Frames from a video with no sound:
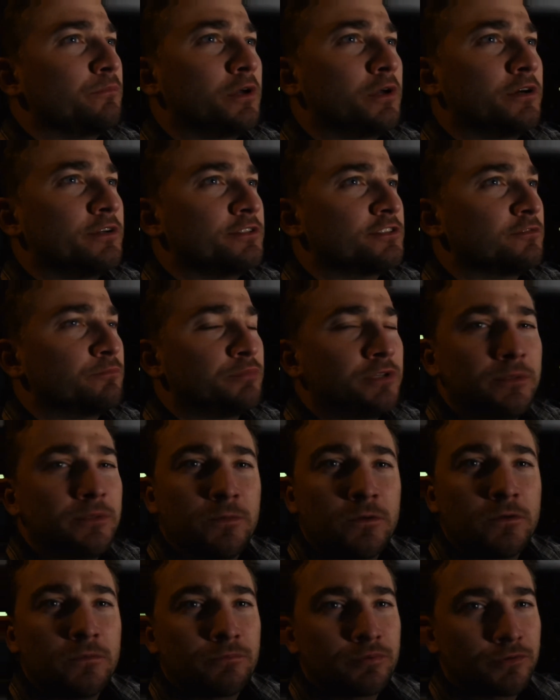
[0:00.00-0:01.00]
millions of
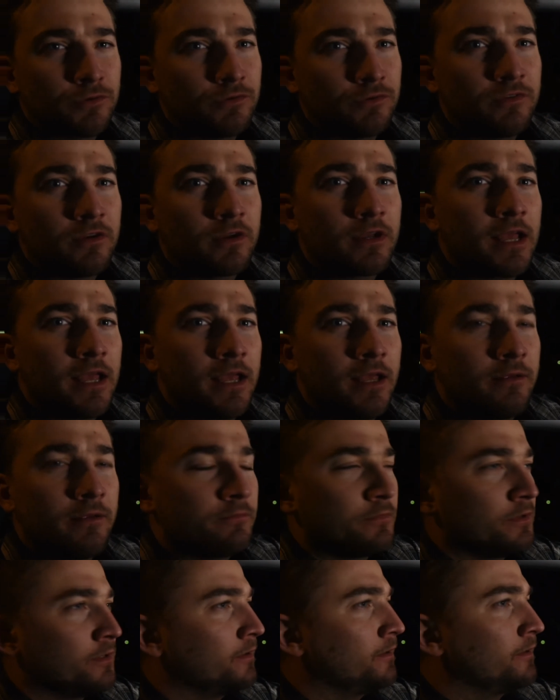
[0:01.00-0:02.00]
people improve their game,
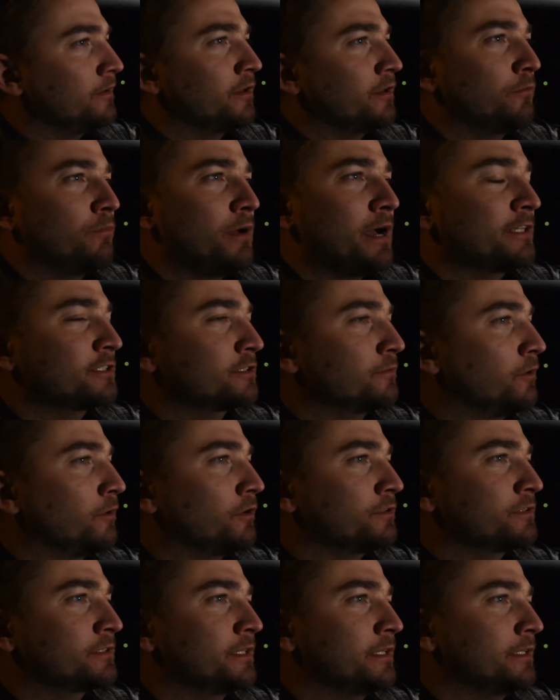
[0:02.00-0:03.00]
their
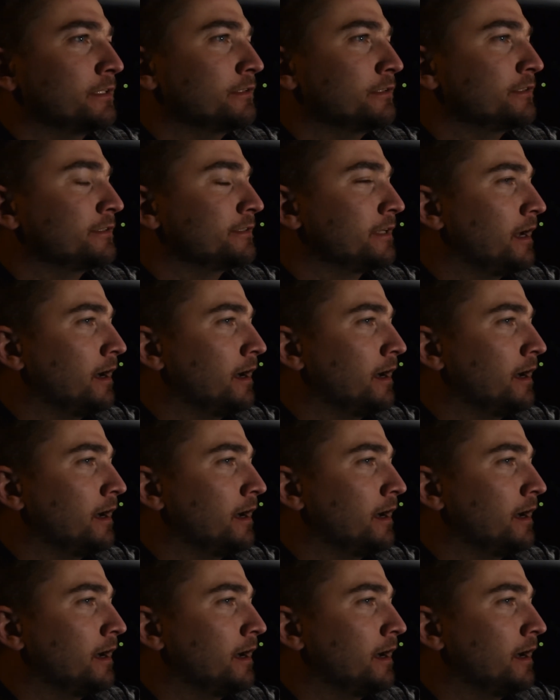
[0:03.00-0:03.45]
basketball skills,